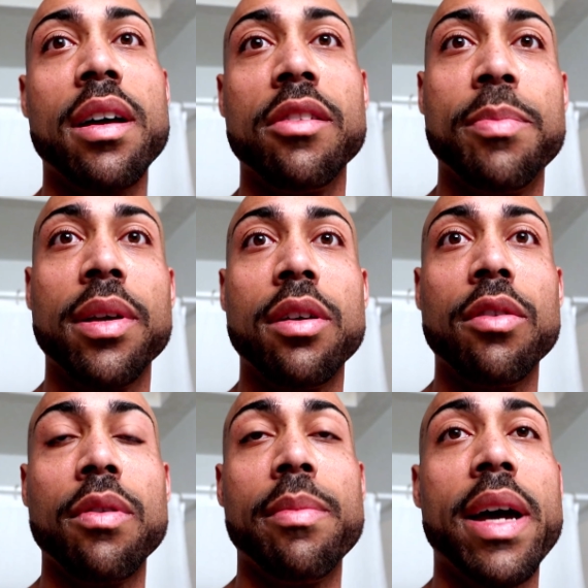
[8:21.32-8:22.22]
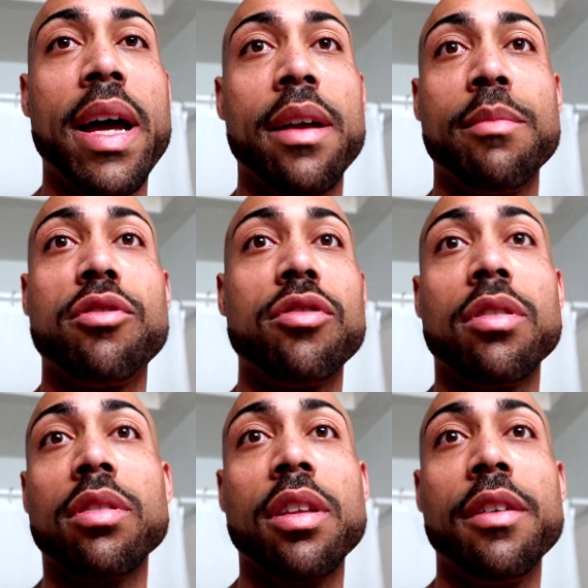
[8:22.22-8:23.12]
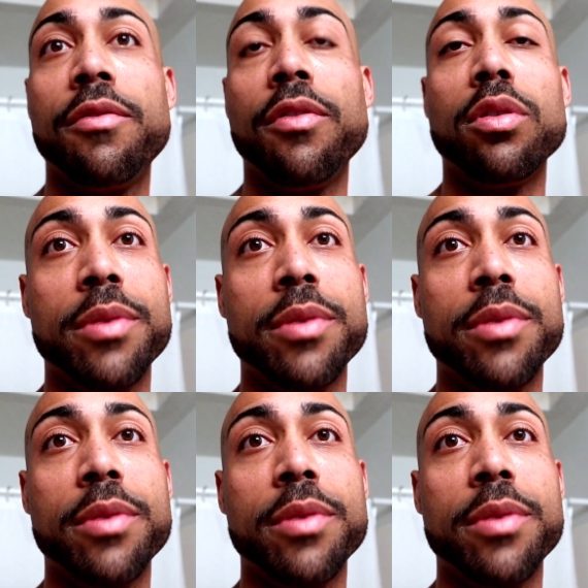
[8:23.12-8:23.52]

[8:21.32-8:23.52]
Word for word: not spilled over, but I am certainly full.